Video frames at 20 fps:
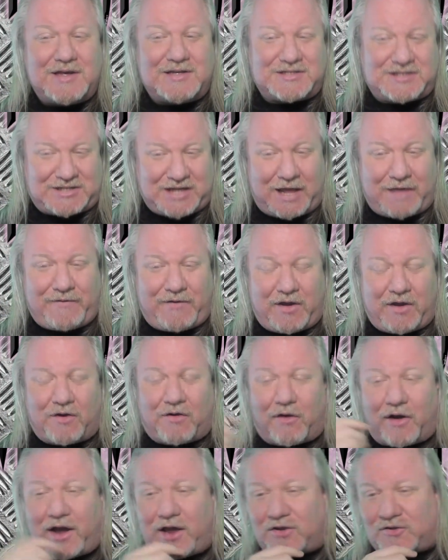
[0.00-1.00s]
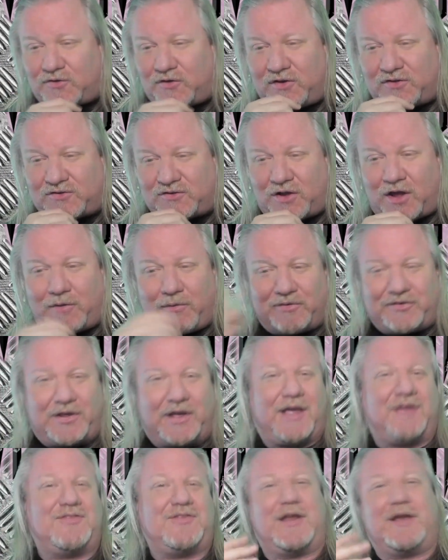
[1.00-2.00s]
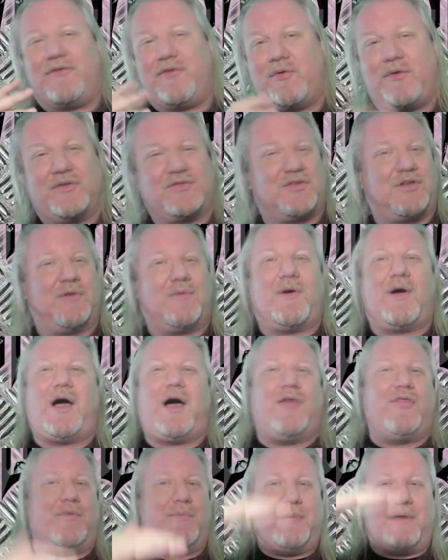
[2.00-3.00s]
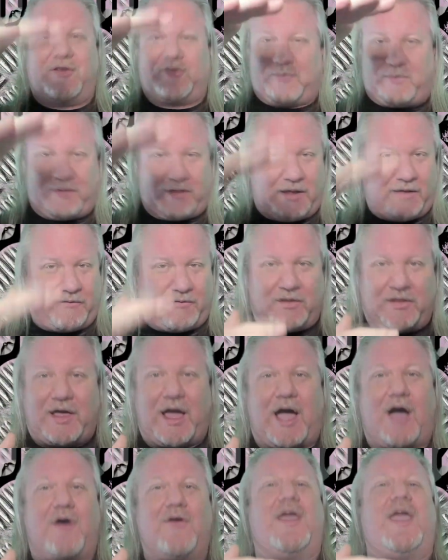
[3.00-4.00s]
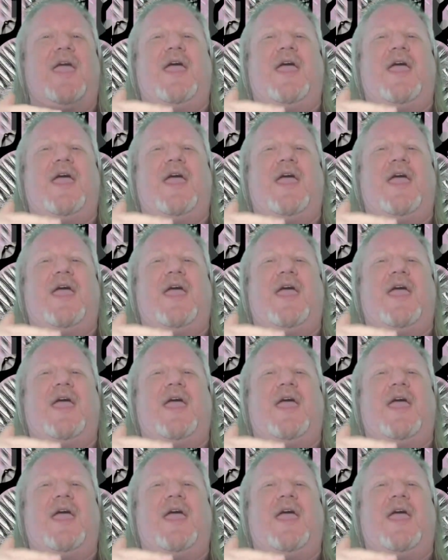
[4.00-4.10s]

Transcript: saving grace for this song was, like I said, every once in a while, the mix would level out,